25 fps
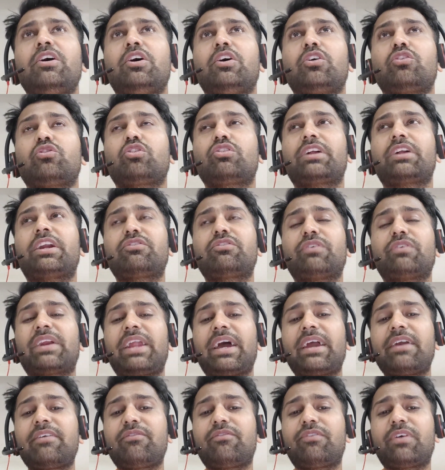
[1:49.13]
So that's what
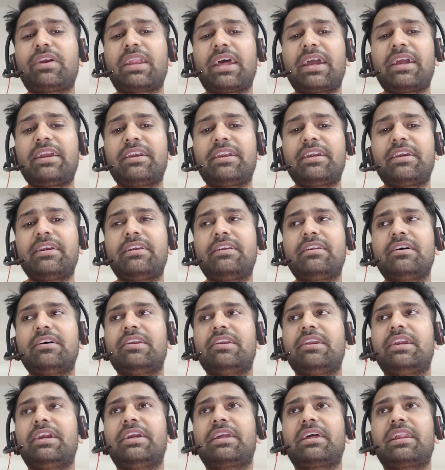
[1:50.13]
I did
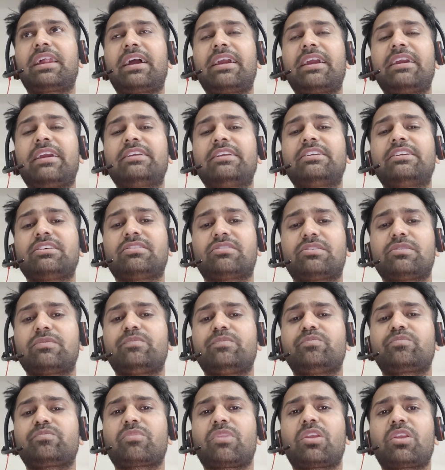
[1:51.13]
later. I just
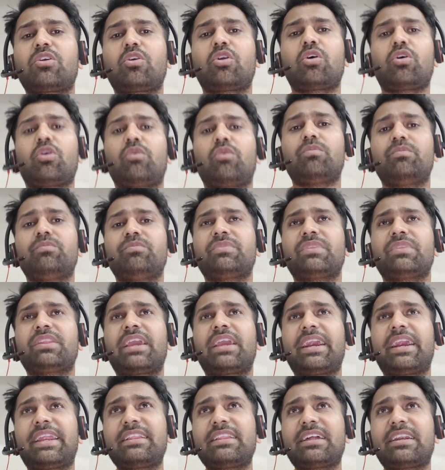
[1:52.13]

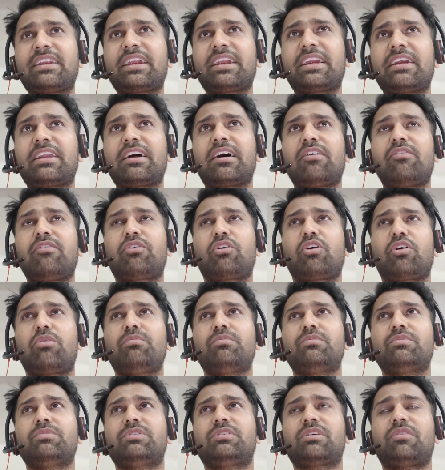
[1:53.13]
getting the data
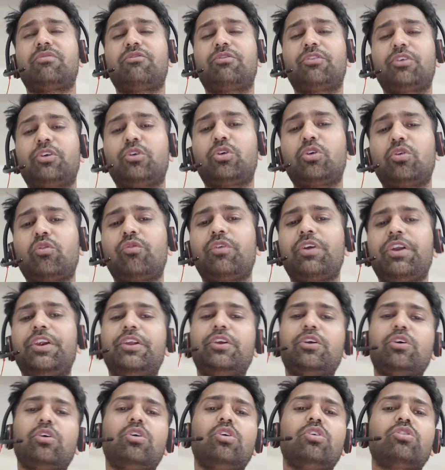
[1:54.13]
from some YouTube
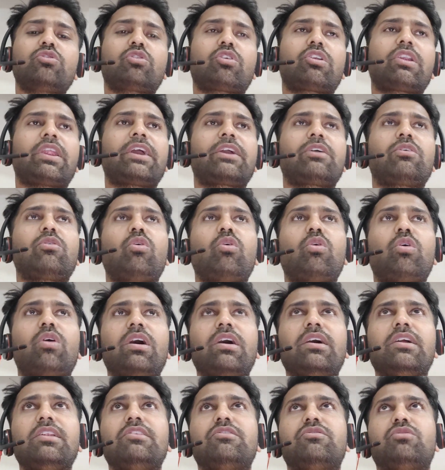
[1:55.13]
videos or like
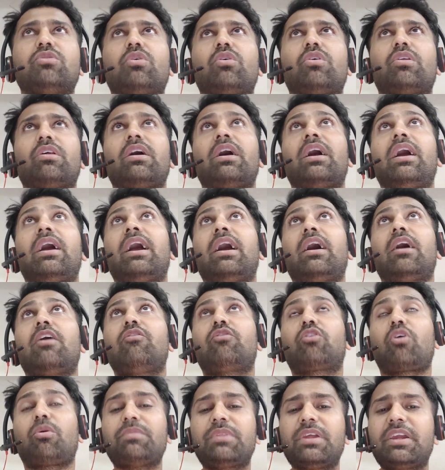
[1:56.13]
Google's or
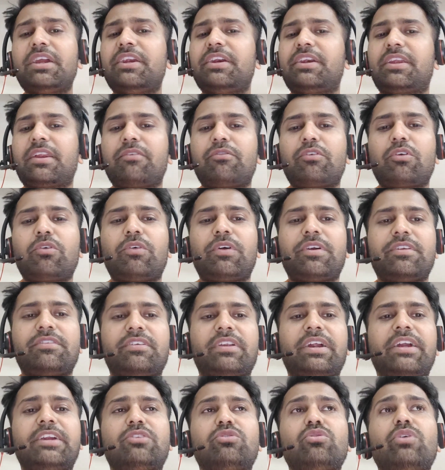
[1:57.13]
from the interviewers,
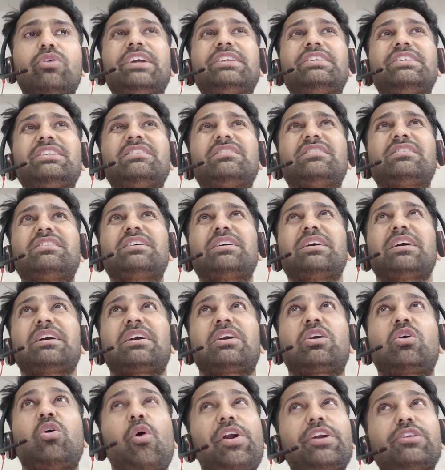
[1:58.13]
right? So I just
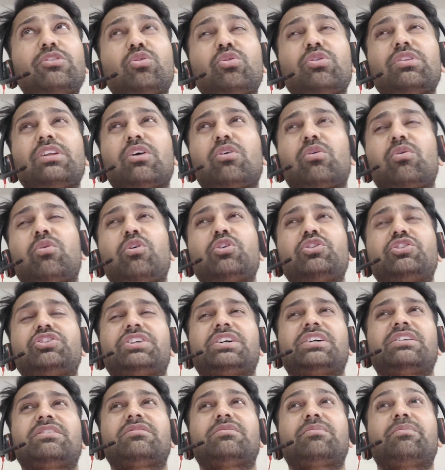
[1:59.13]
going through the
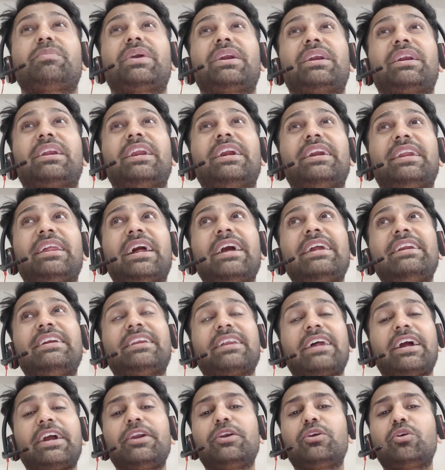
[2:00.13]
questions, but later I
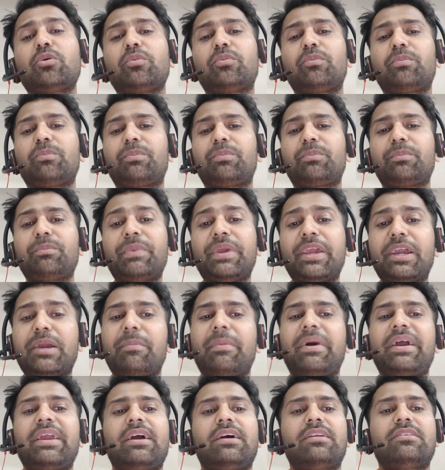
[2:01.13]
try to make
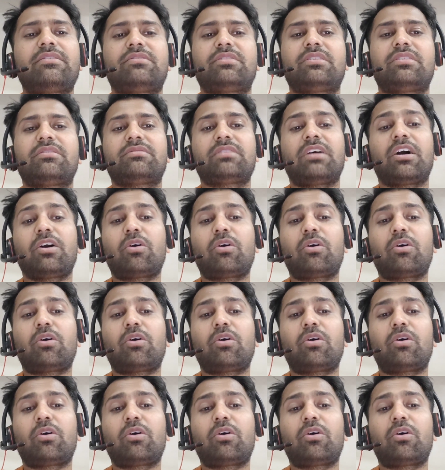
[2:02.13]
my answers